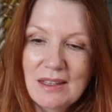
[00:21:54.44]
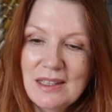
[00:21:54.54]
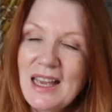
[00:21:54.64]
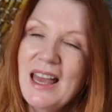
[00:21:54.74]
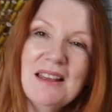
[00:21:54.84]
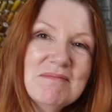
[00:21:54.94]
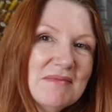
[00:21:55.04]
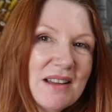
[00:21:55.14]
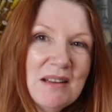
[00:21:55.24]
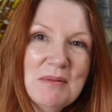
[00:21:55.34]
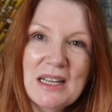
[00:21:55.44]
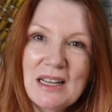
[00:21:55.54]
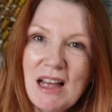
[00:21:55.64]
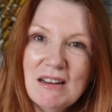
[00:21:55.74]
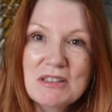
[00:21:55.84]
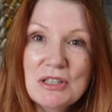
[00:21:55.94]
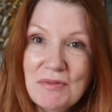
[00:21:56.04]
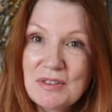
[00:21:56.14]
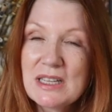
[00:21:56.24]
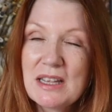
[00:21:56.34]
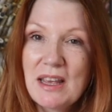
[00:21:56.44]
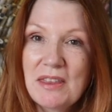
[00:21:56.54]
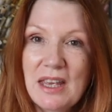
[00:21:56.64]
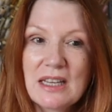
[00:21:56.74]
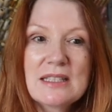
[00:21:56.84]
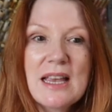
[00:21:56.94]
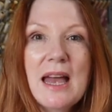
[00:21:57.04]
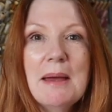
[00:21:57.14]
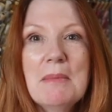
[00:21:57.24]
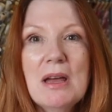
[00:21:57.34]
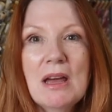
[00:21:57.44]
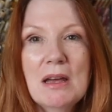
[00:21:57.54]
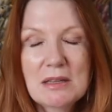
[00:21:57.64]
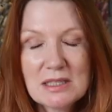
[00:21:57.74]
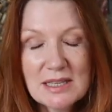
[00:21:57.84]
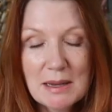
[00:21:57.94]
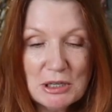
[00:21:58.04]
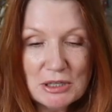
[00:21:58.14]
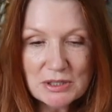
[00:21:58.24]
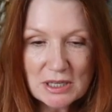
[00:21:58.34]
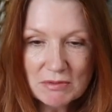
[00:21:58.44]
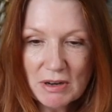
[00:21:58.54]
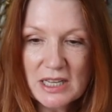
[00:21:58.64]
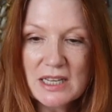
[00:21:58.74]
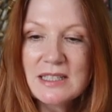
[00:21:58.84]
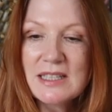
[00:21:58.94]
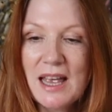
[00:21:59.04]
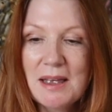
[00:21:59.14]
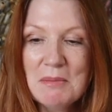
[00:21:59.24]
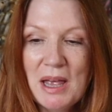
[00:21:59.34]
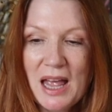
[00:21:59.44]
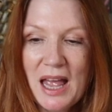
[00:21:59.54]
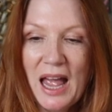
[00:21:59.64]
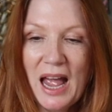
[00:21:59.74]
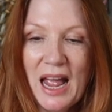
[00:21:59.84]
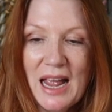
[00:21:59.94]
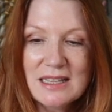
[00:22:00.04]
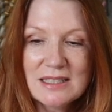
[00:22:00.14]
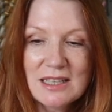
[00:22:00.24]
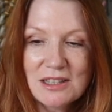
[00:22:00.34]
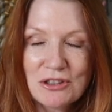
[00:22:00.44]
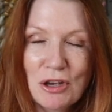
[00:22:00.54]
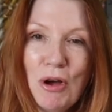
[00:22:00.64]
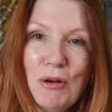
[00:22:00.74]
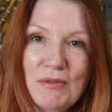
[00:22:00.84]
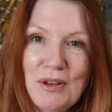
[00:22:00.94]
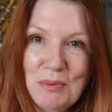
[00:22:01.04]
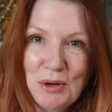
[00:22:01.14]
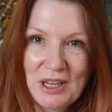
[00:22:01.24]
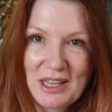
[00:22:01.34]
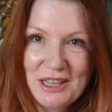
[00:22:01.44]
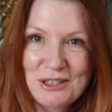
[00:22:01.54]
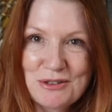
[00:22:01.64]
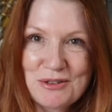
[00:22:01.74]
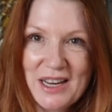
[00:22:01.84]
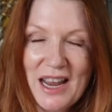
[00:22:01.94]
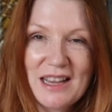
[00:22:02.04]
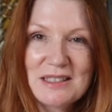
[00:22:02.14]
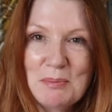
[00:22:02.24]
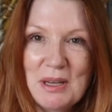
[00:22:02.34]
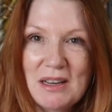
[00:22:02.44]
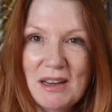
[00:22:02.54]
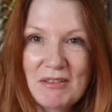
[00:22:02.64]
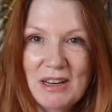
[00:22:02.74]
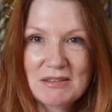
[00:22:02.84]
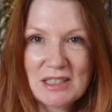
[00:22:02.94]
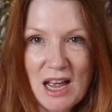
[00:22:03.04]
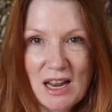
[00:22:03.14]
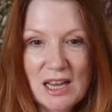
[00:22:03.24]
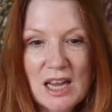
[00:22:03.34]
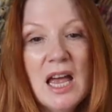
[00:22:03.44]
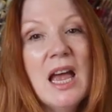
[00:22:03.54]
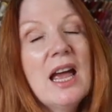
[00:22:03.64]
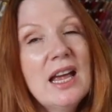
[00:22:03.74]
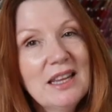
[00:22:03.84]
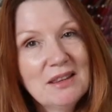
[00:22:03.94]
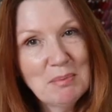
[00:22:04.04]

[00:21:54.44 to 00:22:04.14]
Yeah, I mean, colour is obviously their thing. Sam and Lucy, who run it, Sam has, the whole of her working history has been around colour in the